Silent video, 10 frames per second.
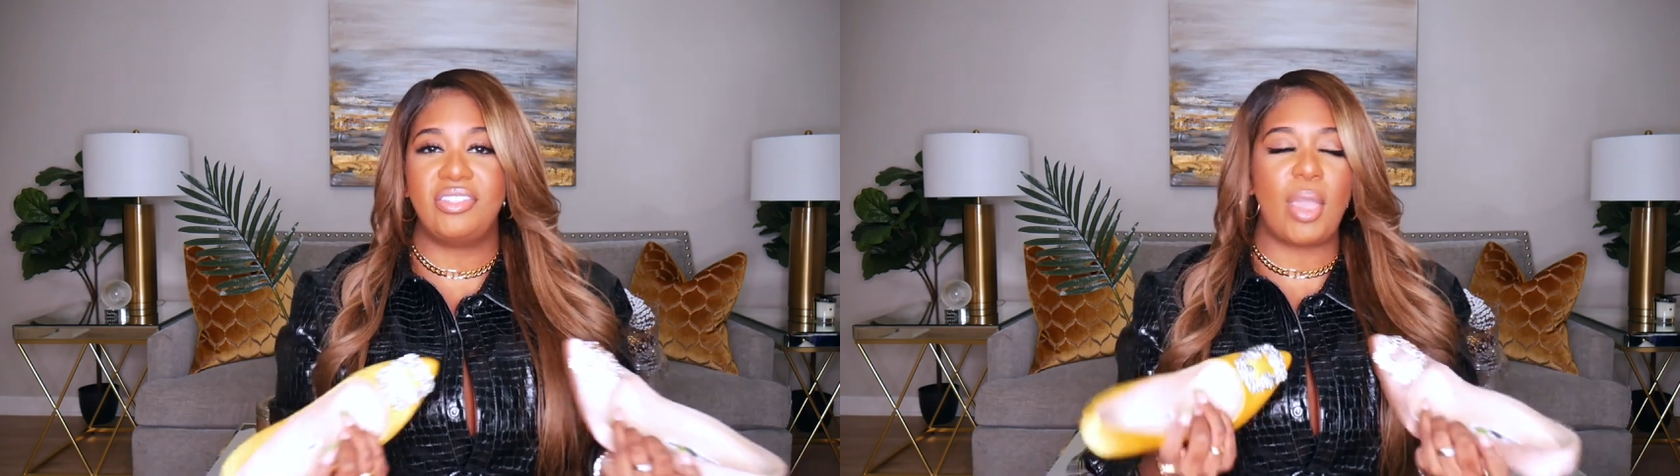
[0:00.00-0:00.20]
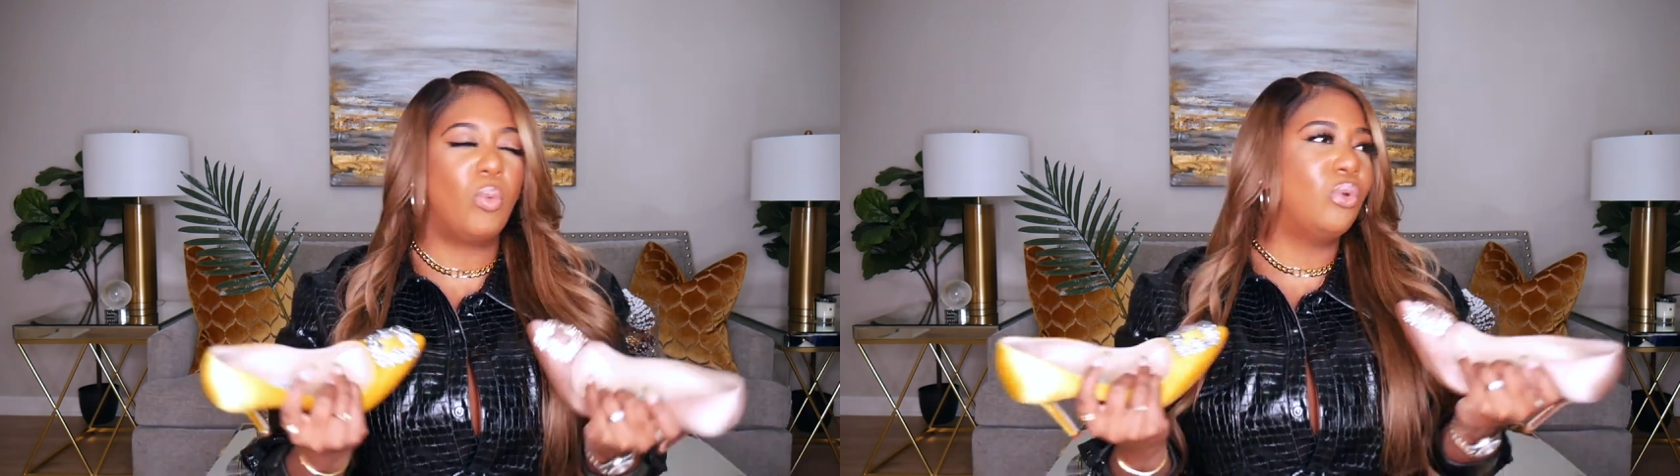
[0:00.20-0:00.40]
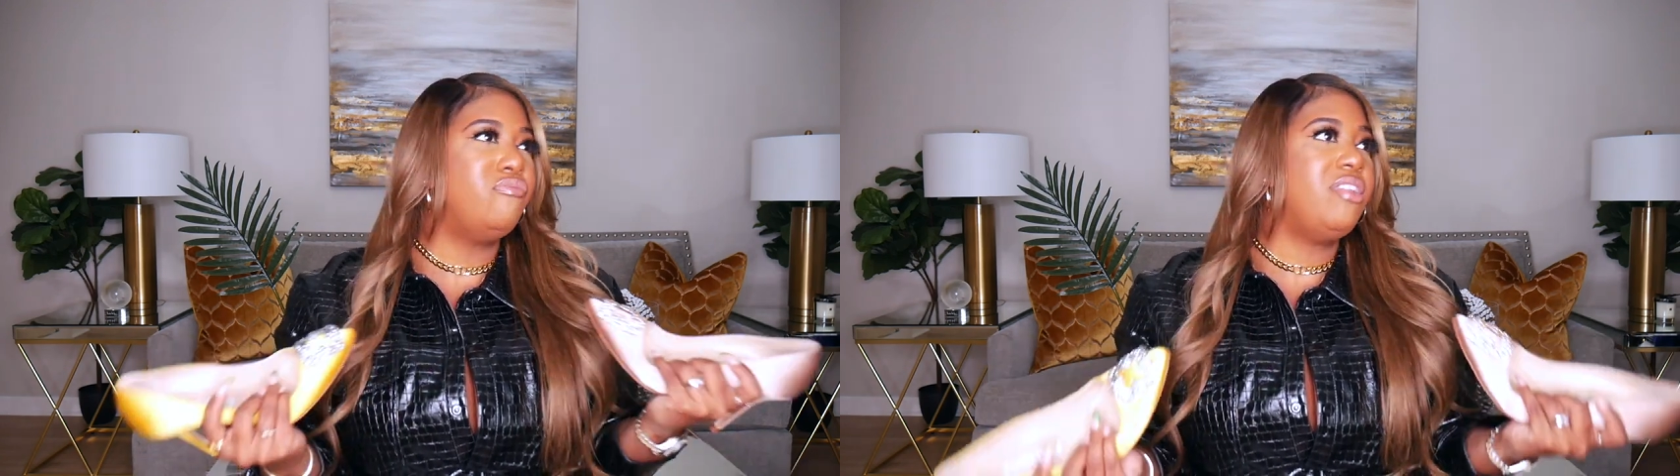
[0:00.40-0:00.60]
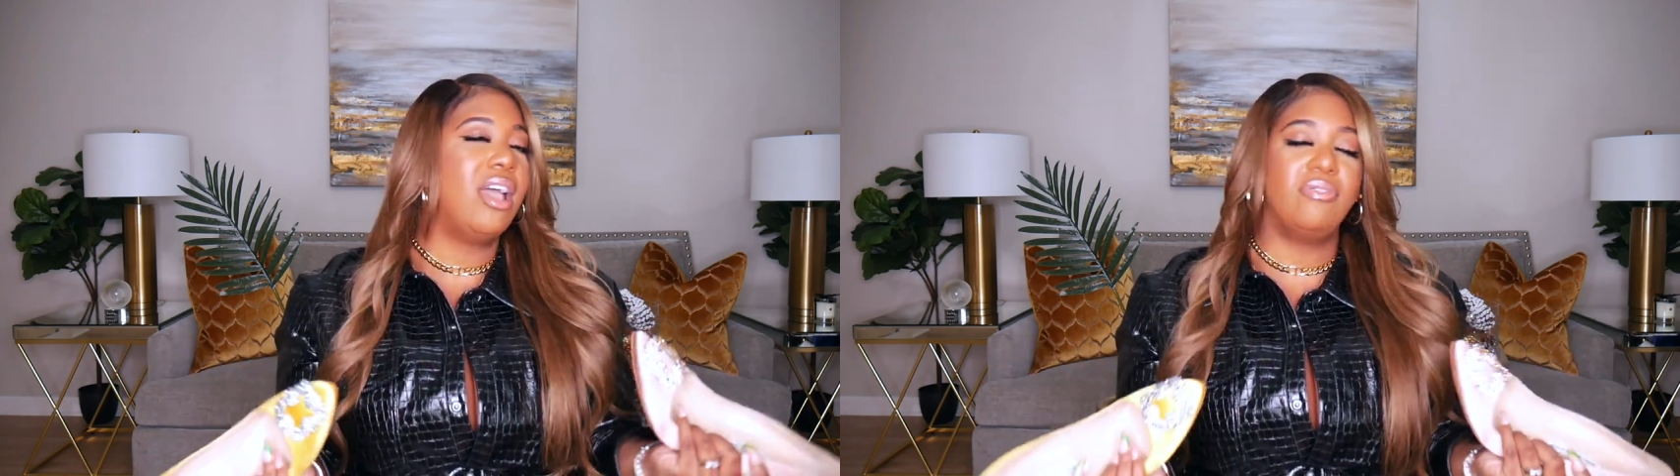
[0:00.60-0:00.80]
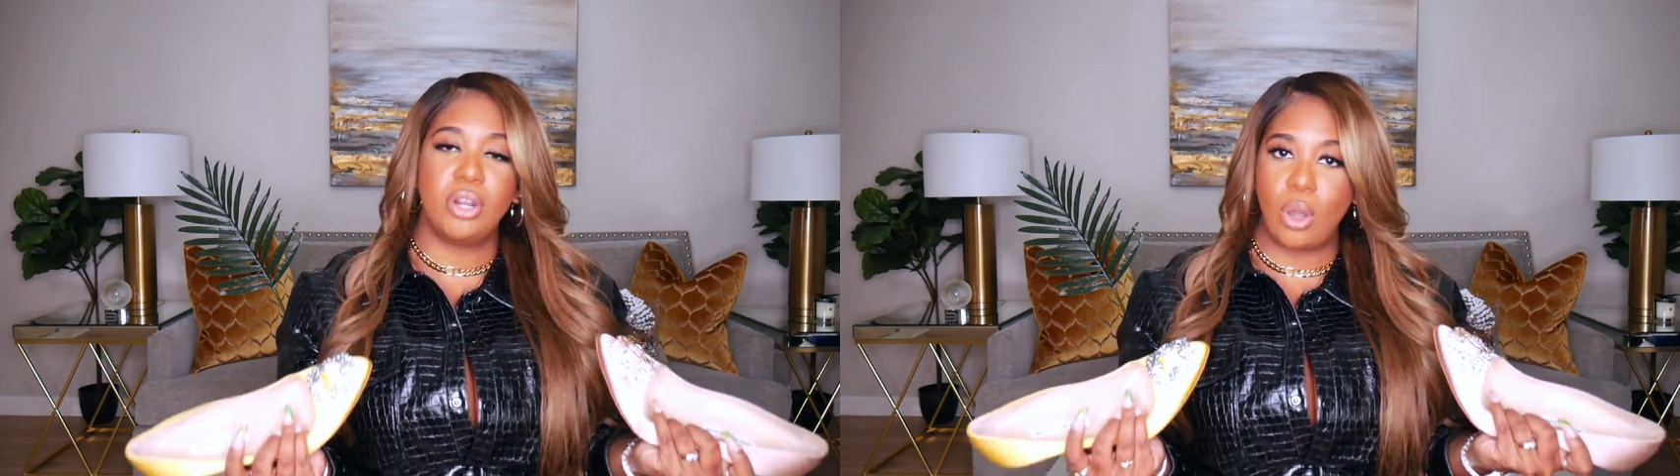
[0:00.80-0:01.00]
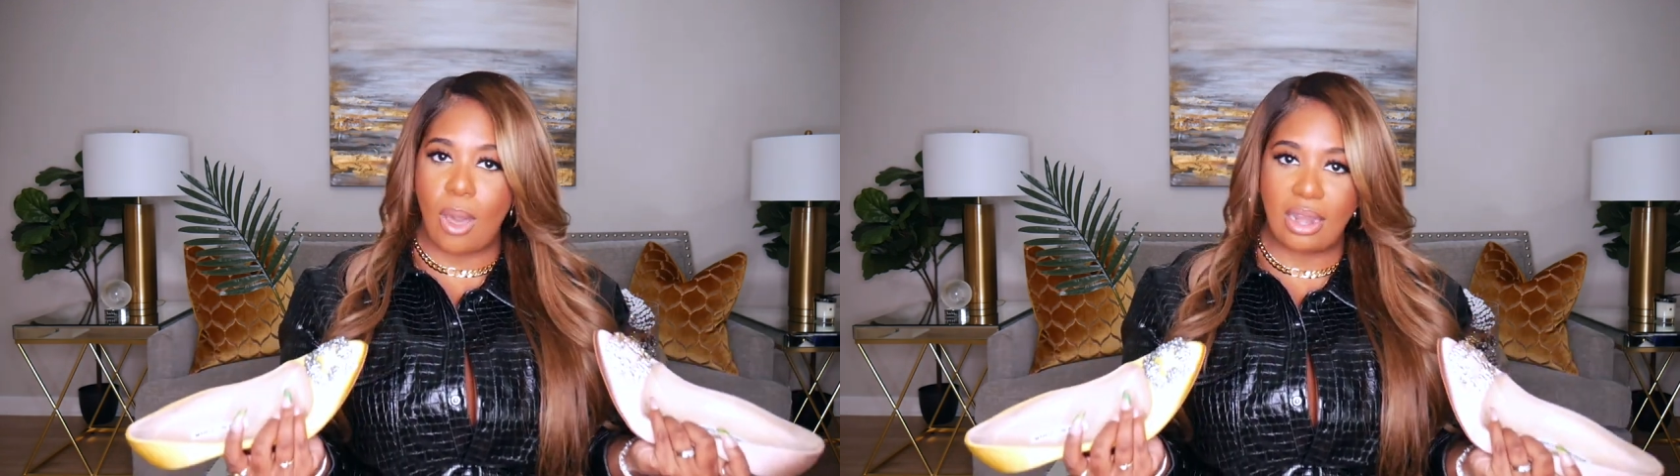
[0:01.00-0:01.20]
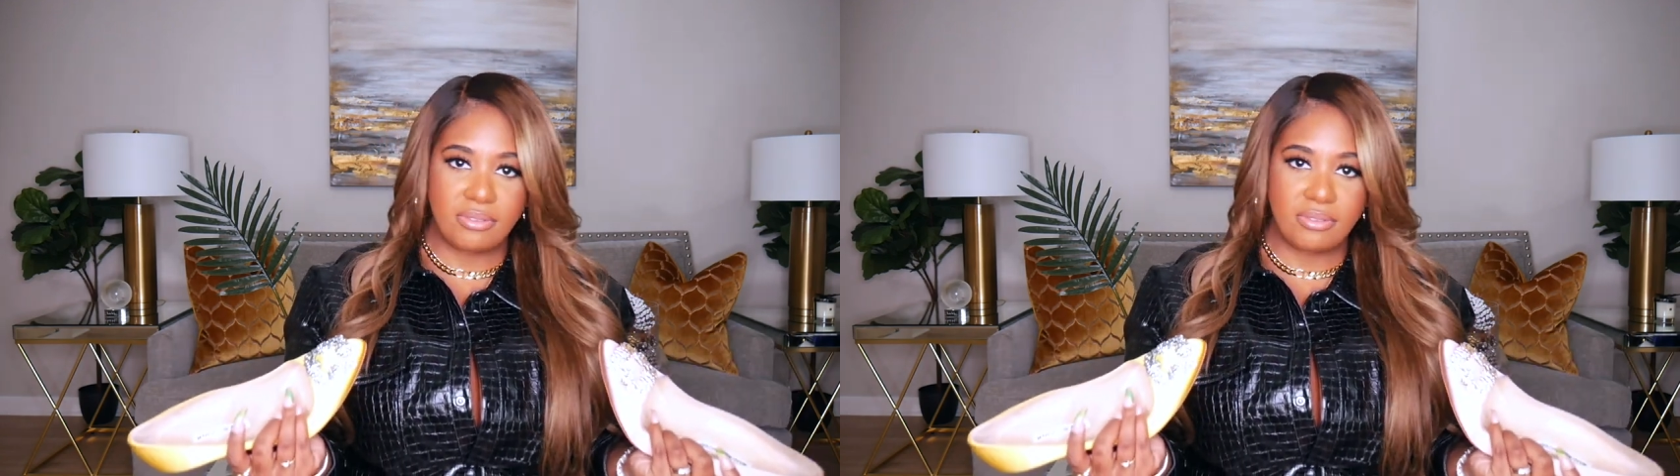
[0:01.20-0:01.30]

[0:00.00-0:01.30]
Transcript: They will never go out of